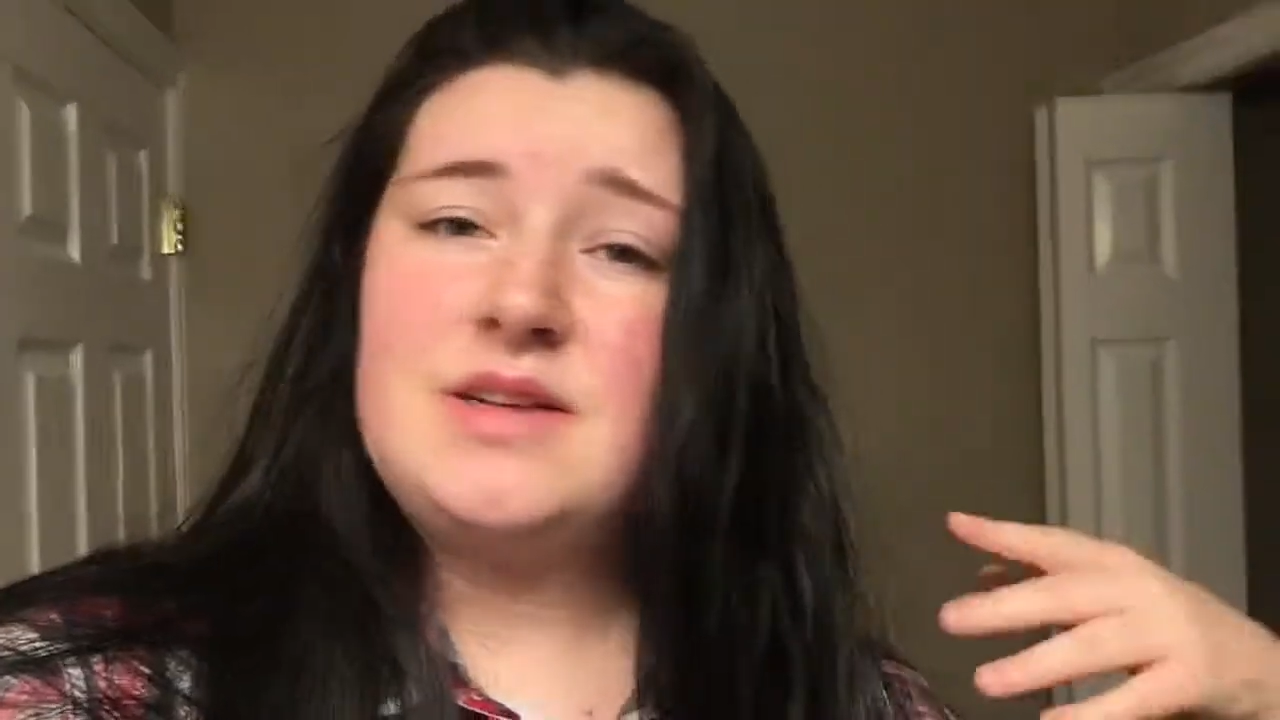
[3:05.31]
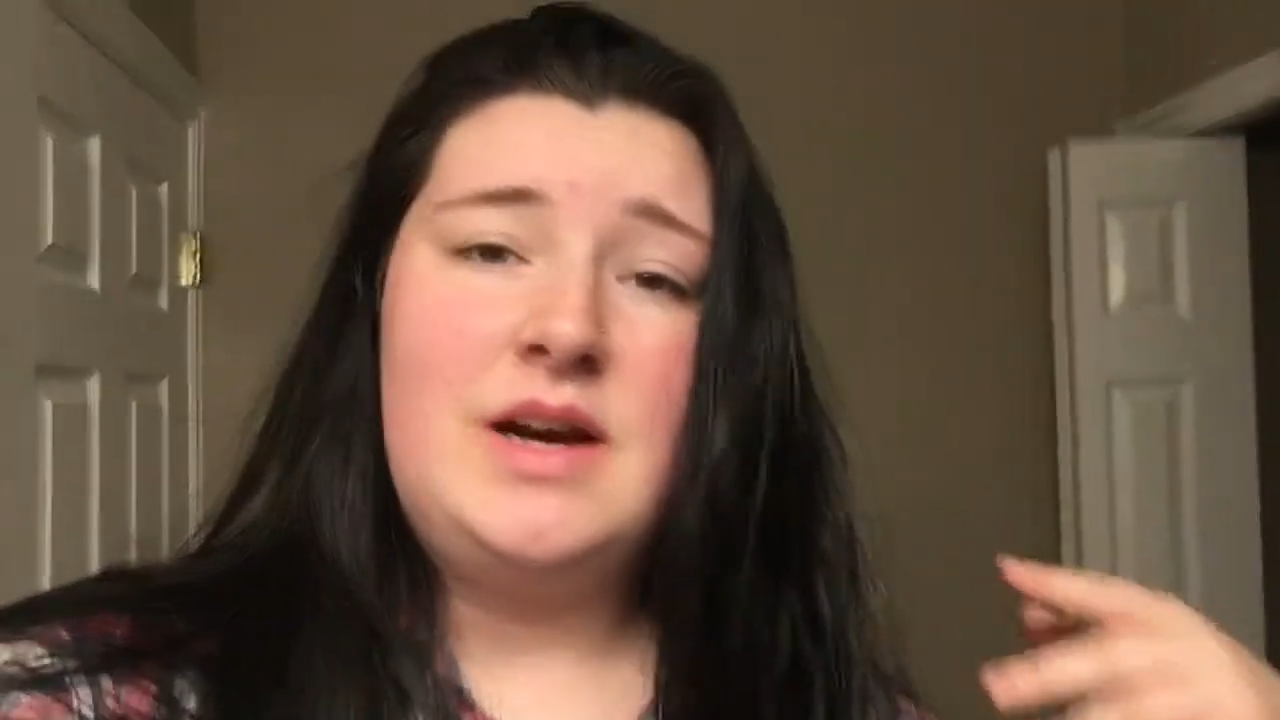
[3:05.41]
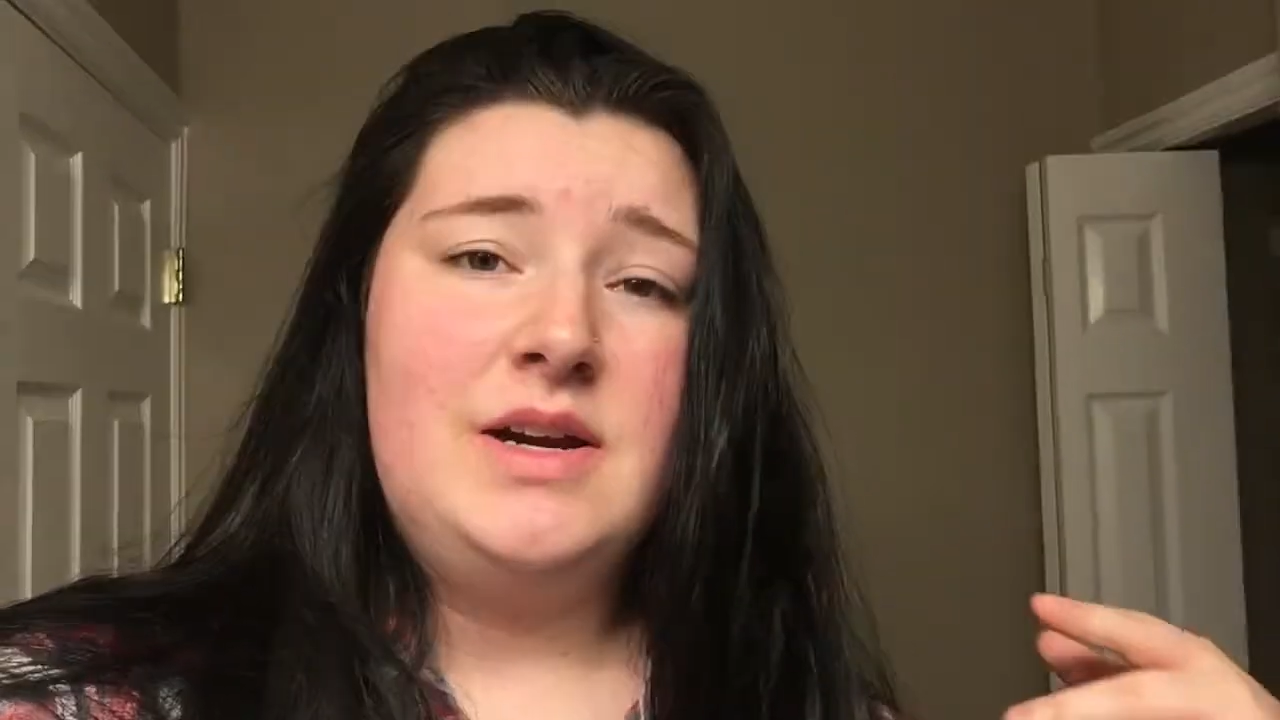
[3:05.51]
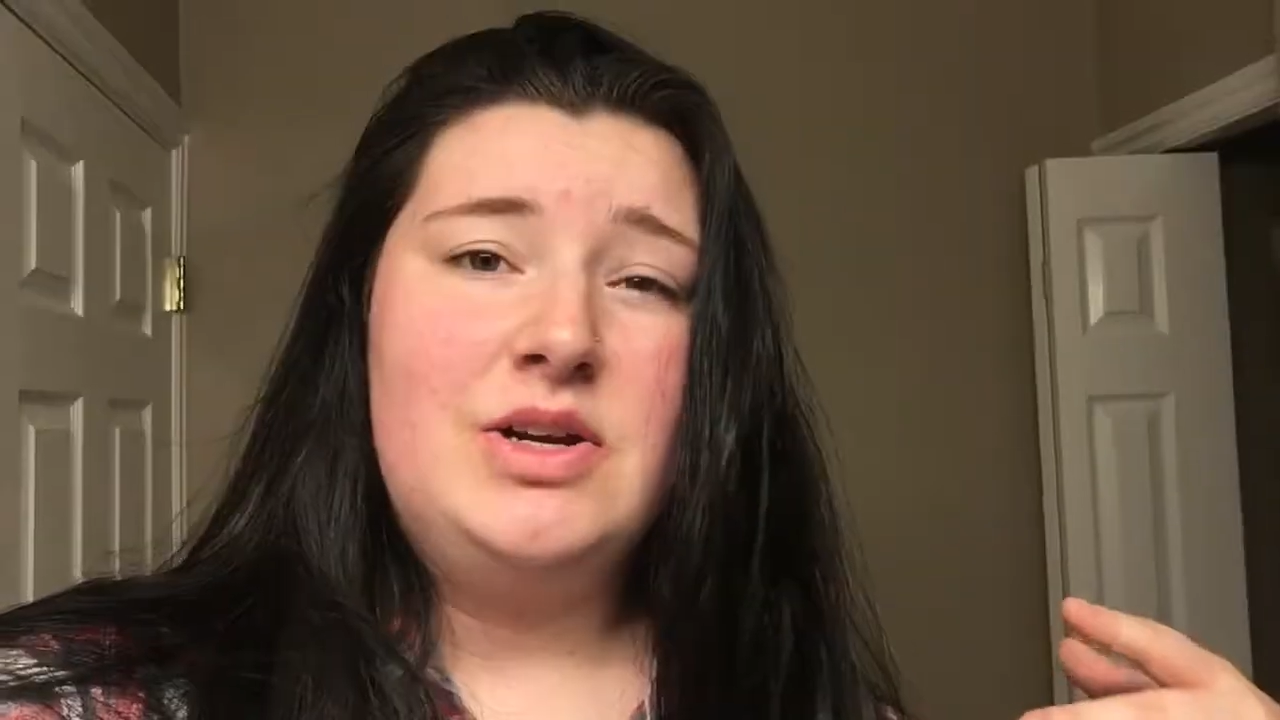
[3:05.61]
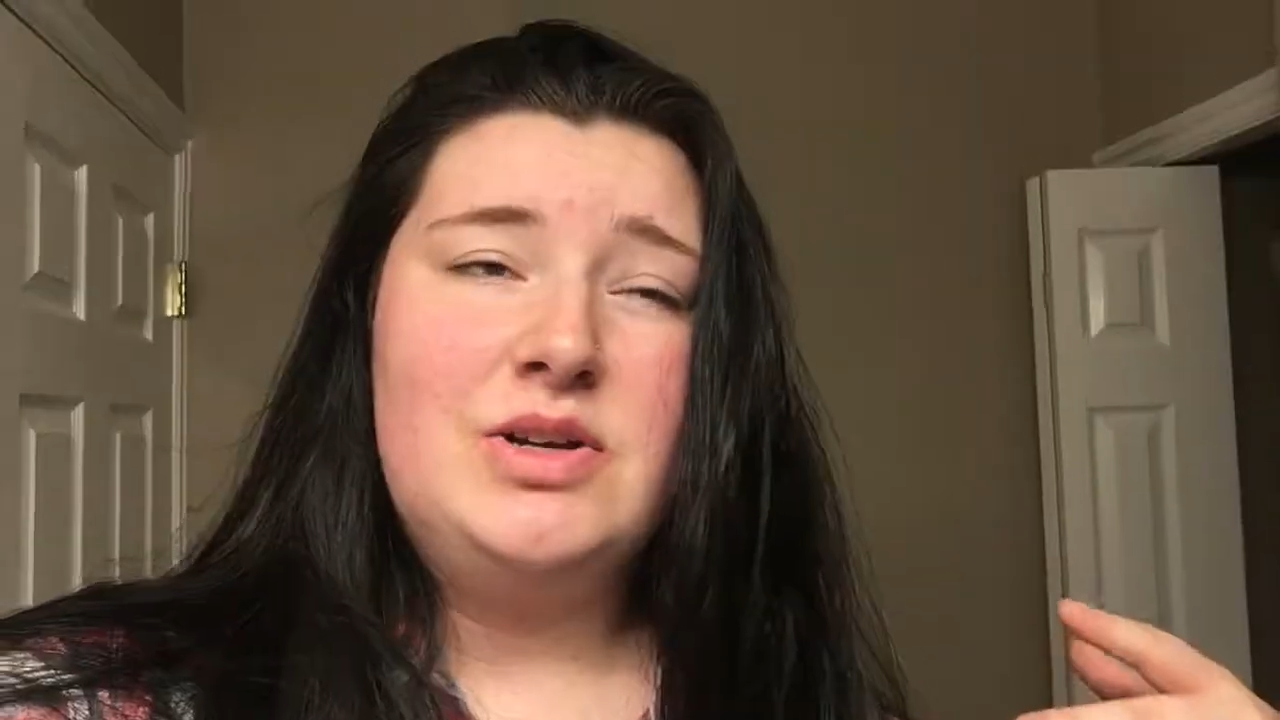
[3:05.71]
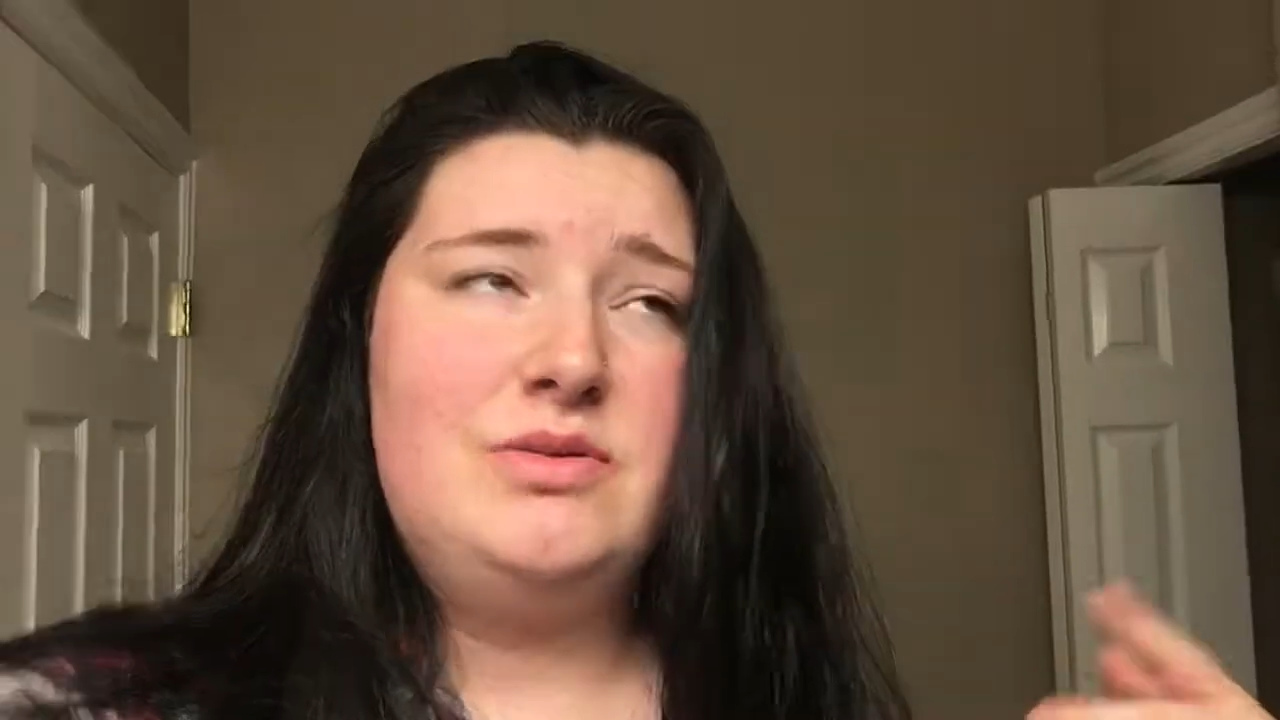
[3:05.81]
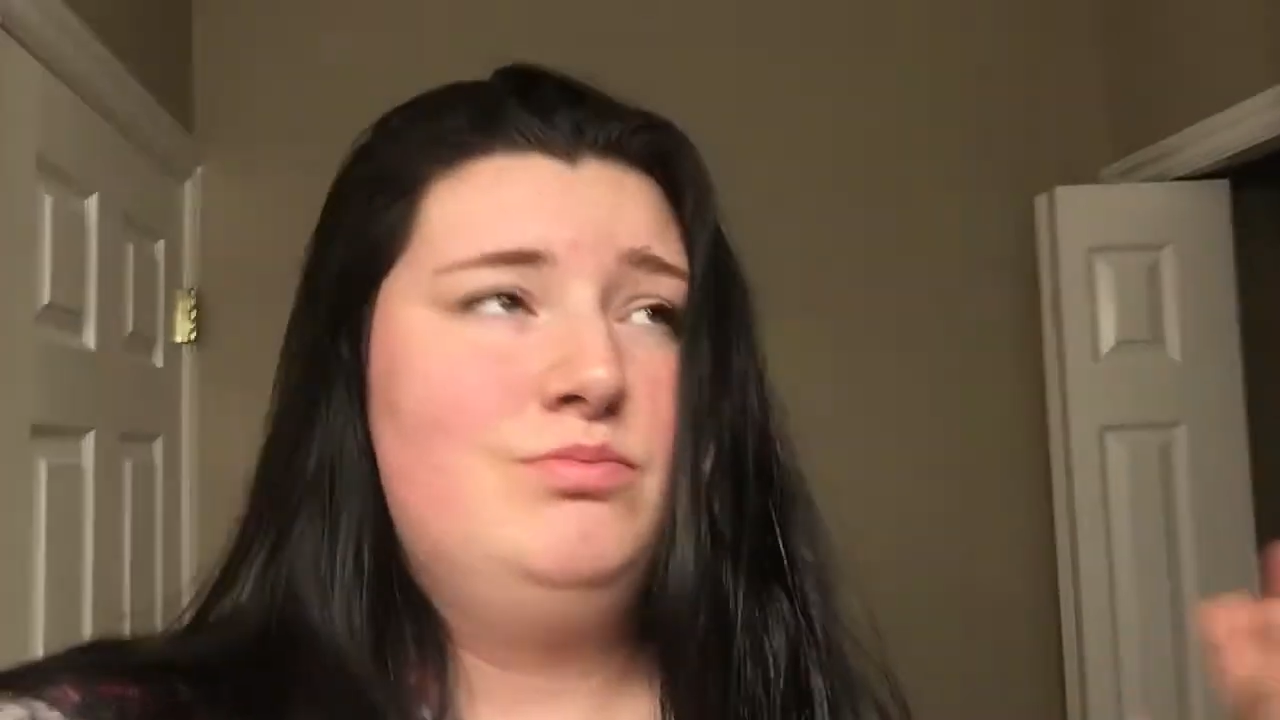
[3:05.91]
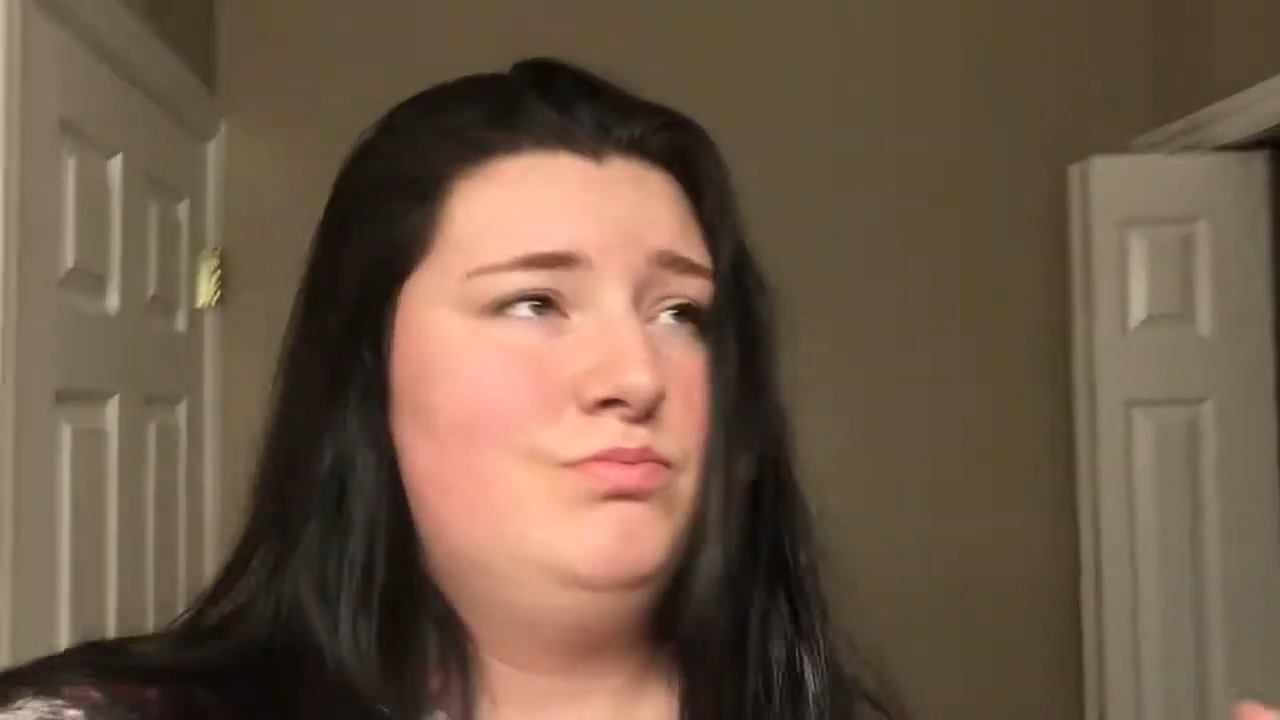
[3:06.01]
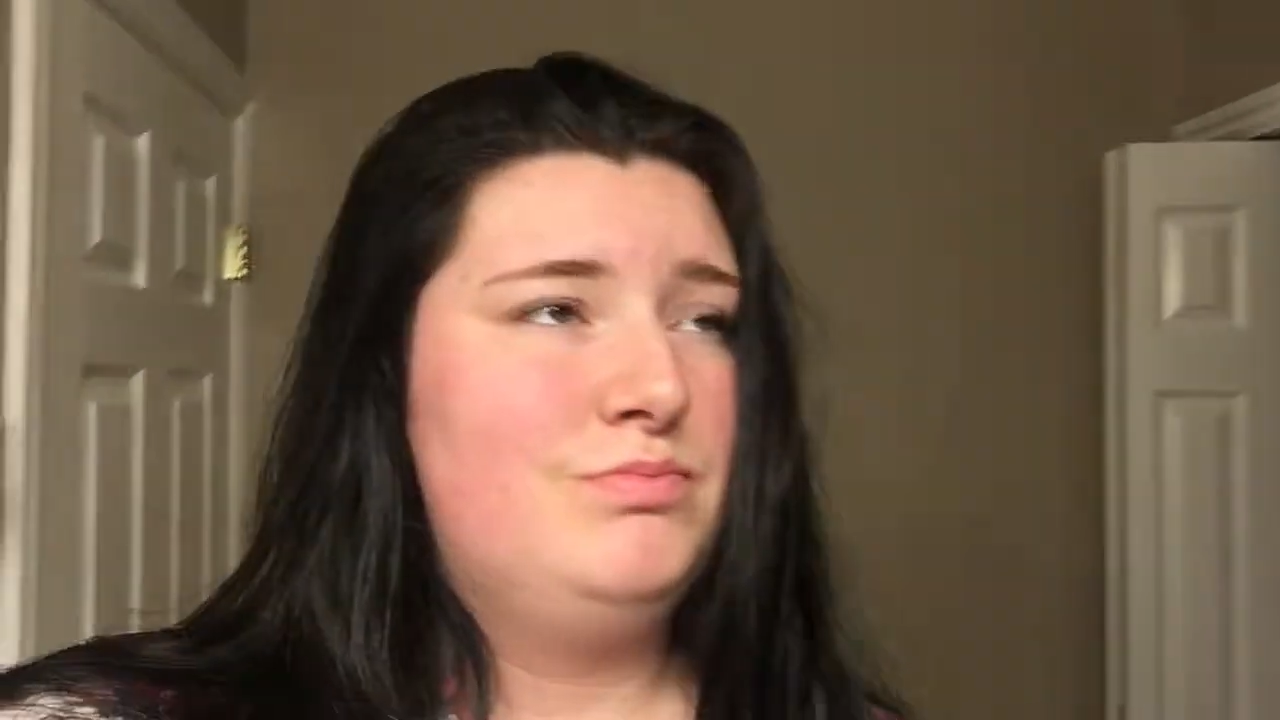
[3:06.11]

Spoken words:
tired,